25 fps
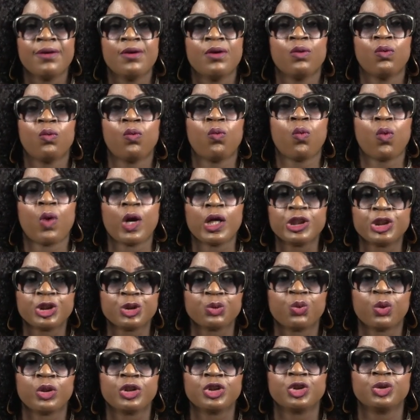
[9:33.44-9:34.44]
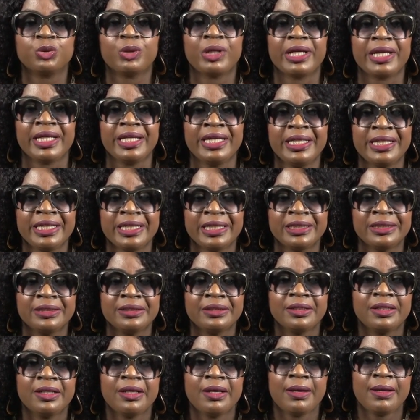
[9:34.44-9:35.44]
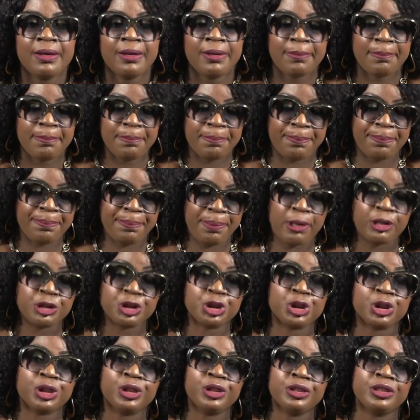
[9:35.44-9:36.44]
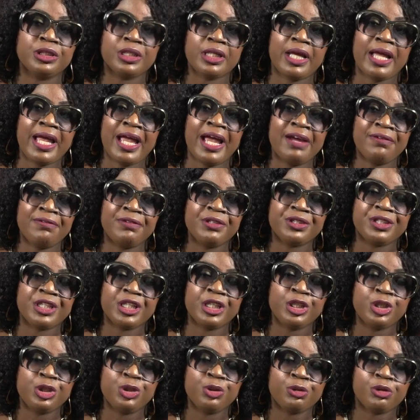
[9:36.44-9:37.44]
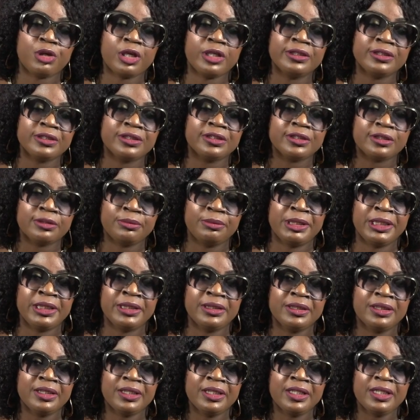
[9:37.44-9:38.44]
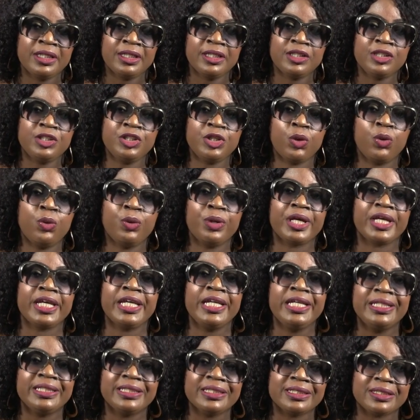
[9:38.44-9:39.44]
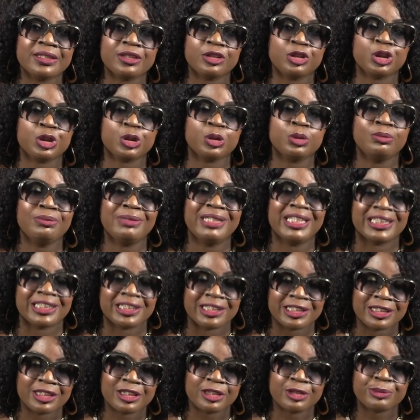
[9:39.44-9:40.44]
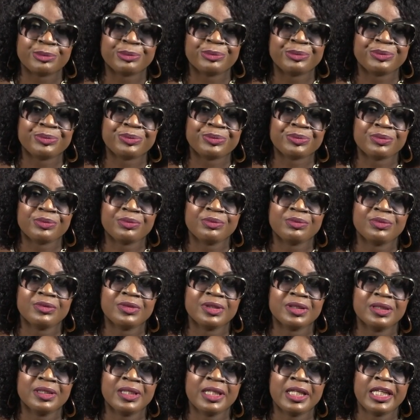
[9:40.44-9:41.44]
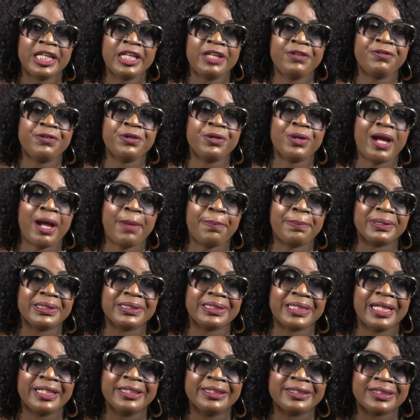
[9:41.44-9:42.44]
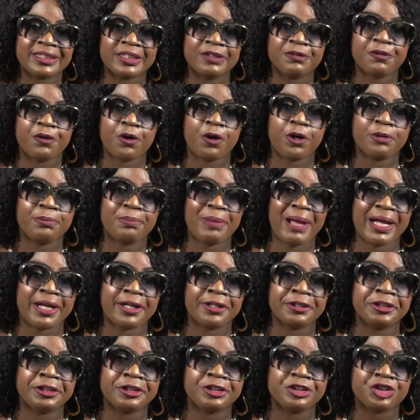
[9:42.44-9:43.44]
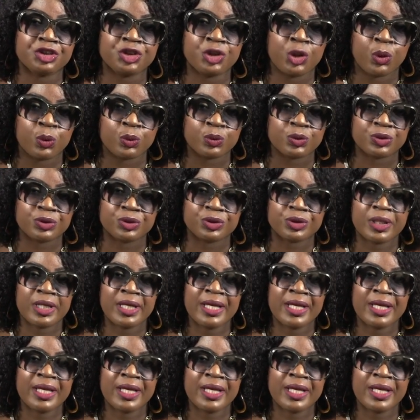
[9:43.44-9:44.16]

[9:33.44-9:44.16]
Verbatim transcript: Watch what you are eating. Portion everything you're consuming. Don't eat too much. If you're hypertensive, cut back on your salt.